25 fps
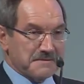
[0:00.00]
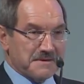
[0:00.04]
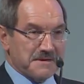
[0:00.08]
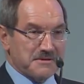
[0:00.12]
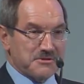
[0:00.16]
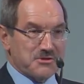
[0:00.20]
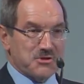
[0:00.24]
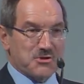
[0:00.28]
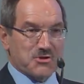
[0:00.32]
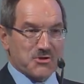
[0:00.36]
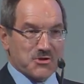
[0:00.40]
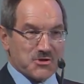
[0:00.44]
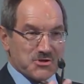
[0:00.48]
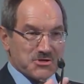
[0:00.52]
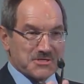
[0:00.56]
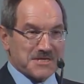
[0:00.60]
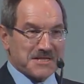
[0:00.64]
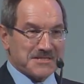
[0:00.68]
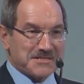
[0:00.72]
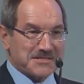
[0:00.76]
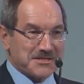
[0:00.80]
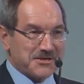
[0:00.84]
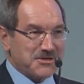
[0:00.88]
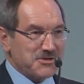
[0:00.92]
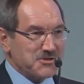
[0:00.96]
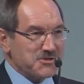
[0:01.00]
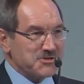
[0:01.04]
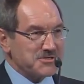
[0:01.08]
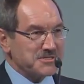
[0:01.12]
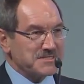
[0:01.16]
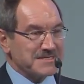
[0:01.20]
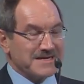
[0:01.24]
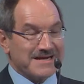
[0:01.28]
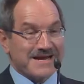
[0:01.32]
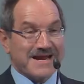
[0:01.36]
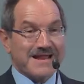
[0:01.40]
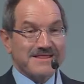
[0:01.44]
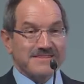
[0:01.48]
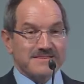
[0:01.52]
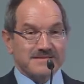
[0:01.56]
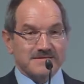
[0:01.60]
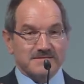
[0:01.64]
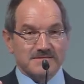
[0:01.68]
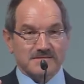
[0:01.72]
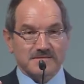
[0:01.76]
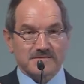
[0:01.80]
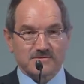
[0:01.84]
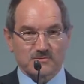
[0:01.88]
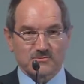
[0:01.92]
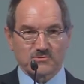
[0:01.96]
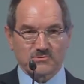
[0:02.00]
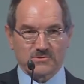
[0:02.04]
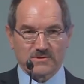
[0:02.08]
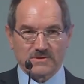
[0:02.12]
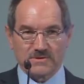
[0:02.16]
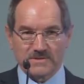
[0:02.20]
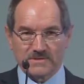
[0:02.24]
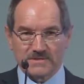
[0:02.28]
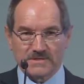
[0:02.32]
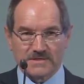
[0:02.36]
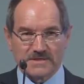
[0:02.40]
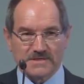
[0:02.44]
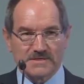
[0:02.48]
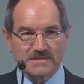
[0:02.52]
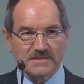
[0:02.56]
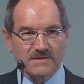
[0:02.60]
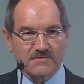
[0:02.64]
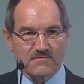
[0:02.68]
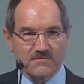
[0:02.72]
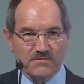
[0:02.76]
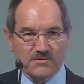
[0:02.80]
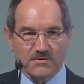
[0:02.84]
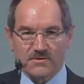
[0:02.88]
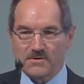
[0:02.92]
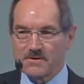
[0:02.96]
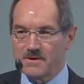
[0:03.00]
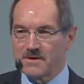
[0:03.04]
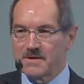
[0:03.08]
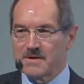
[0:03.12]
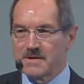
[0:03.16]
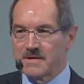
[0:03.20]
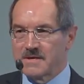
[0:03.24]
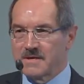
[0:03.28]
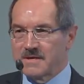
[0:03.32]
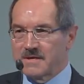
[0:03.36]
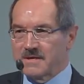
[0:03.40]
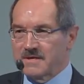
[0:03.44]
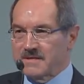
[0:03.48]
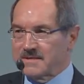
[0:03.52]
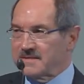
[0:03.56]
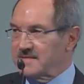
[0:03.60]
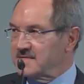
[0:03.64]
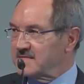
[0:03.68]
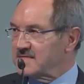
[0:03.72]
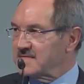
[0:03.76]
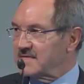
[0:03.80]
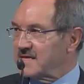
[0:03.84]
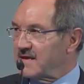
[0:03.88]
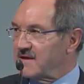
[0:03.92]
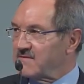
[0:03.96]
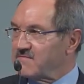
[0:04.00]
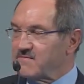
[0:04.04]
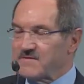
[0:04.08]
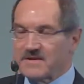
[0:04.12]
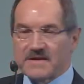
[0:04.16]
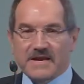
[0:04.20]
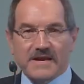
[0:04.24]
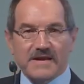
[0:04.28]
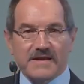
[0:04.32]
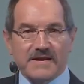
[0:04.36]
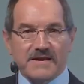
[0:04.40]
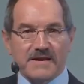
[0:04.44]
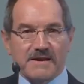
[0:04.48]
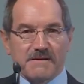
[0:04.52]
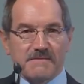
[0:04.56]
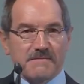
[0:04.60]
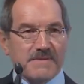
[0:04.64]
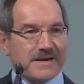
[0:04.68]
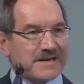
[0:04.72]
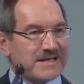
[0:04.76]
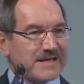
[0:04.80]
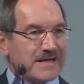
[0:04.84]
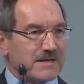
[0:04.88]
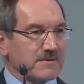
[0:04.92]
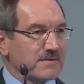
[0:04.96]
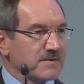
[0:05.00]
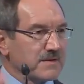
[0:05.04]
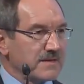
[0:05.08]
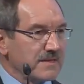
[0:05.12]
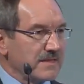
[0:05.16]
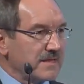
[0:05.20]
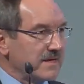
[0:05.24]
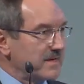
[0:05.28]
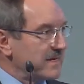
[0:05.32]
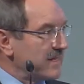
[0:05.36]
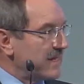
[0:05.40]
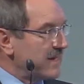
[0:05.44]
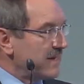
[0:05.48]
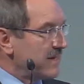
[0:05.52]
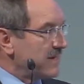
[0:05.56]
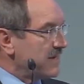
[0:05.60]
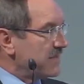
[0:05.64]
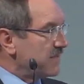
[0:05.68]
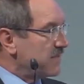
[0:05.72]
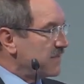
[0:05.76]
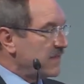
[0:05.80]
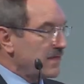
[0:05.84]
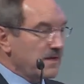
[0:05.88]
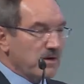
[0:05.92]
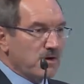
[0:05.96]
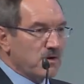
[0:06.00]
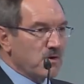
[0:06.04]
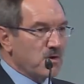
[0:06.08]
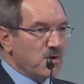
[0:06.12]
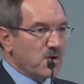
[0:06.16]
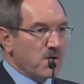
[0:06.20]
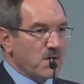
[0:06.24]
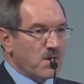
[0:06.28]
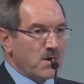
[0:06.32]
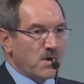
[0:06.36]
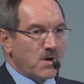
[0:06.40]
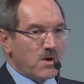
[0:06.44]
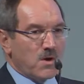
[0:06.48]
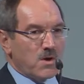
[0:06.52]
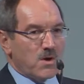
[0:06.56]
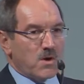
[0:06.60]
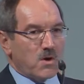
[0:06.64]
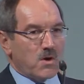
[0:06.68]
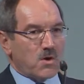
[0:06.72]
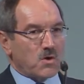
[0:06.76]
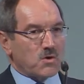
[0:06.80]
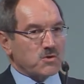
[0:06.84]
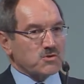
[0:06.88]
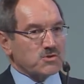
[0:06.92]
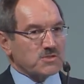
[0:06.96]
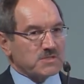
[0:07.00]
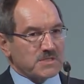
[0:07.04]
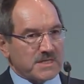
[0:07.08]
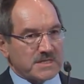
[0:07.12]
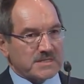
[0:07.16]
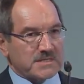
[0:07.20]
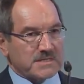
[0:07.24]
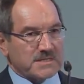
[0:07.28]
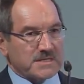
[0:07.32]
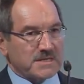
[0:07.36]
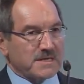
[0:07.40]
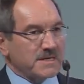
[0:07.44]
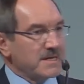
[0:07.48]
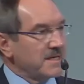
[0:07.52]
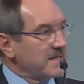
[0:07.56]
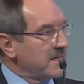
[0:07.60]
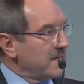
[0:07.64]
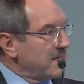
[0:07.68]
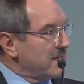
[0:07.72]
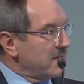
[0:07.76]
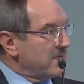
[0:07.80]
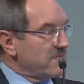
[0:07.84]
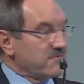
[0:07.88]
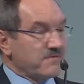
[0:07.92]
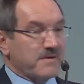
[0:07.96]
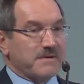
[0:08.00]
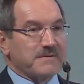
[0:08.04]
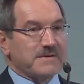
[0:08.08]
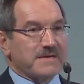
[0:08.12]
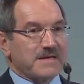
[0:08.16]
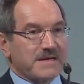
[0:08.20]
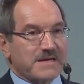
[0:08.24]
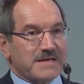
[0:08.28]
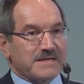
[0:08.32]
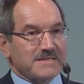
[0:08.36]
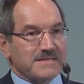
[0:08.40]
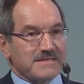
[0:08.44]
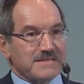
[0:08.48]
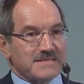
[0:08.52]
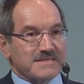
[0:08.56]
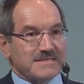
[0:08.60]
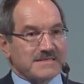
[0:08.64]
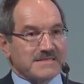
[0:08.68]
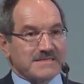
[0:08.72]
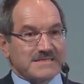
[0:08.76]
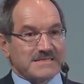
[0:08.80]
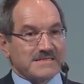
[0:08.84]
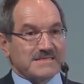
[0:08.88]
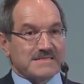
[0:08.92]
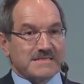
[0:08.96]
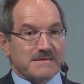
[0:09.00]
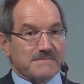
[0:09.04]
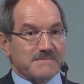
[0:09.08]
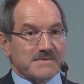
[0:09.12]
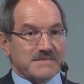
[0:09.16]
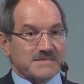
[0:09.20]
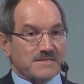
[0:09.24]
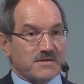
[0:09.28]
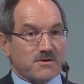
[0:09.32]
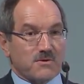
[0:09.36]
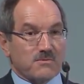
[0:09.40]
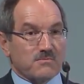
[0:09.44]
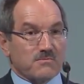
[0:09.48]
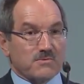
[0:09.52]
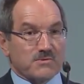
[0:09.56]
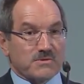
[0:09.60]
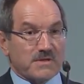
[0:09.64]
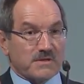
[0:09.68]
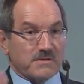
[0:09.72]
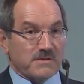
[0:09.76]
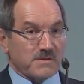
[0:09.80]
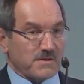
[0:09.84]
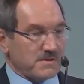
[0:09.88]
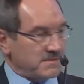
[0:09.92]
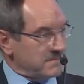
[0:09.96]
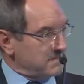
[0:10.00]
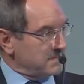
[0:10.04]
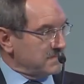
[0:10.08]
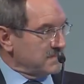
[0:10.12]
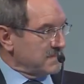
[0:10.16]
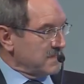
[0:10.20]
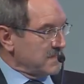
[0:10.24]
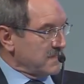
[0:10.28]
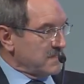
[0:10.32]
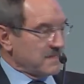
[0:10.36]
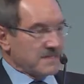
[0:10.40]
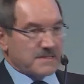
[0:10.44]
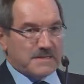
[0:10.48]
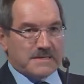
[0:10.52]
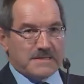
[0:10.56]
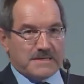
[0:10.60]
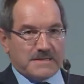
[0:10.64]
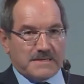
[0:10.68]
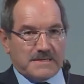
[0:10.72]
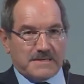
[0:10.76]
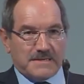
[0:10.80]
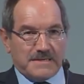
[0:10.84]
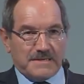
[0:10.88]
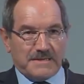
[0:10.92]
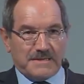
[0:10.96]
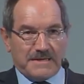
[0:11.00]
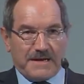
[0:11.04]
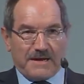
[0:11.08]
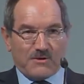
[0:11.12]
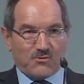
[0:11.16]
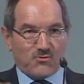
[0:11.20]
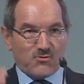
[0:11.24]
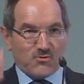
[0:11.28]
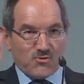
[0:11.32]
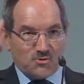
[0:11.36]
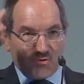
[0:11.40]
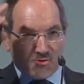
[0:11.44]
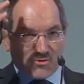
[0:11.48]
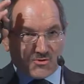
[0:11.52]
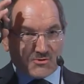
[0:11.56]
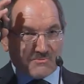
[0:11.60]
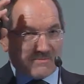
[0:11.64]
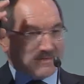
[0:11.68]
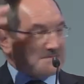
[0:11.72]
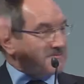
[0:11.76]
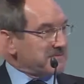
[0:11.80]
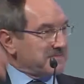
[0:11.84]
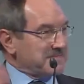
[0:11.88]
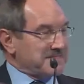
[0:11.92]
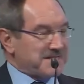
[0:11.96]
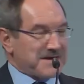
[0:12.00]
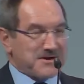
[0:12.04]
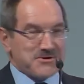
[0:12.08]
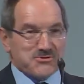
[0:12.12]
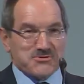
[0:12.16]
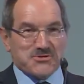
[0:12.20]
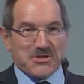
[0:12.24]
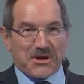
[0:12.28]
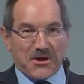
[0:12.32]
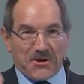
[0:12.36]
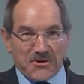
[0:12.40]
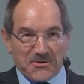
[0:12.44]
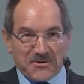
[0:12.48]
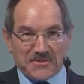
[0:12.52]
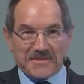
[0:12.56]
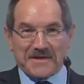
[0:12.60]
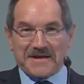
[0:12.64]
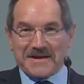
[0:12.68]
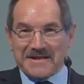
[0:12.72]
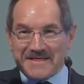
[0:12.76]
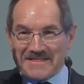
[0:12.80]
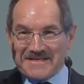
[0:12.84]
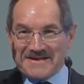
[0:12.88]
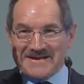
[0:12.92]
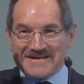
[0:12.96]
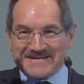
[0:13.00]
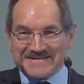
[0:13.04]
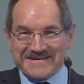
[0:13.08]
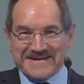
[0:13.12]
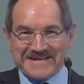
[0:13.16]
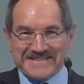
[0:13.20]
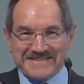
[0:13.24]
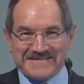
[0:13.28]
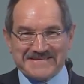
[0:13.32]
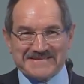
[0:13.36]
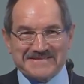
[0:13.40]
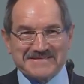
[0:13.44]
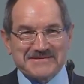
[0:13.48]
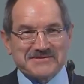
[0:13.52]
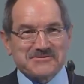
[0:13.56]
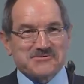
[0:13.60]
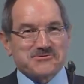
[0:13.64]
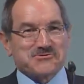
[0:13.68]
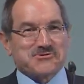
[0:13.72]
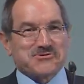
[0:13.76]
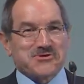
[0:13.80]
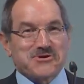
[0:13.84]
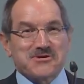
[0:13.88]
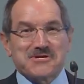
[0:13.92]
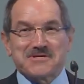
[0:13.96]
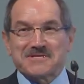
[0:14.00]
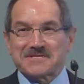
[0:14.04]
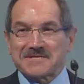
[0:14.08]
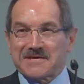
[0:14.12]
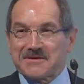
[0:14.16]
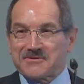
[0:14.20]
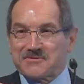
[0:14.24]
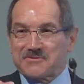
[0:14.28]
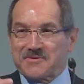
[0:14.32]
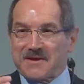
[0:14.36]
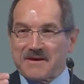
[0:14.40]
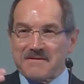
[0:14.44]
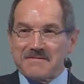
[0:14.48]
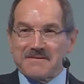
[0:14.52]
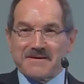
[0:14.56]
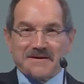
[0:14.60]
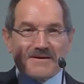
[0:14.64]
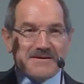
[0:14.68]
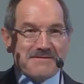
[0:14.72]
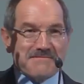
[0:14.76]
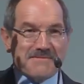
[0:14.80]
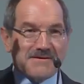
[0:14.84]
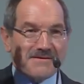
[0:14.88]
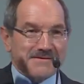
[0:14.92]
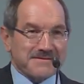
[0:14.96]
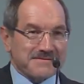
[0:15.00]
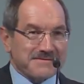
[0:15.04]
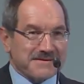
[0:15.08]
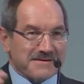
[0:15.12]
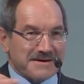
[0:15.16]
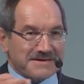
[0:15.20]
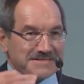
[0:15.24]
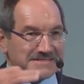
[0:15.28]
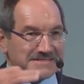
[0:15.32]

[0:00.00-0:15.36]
to collaborate with the new emerging companies. And I remember last year when we were talking about the major firms, 6 or 7 of computing systems. Some will recall the great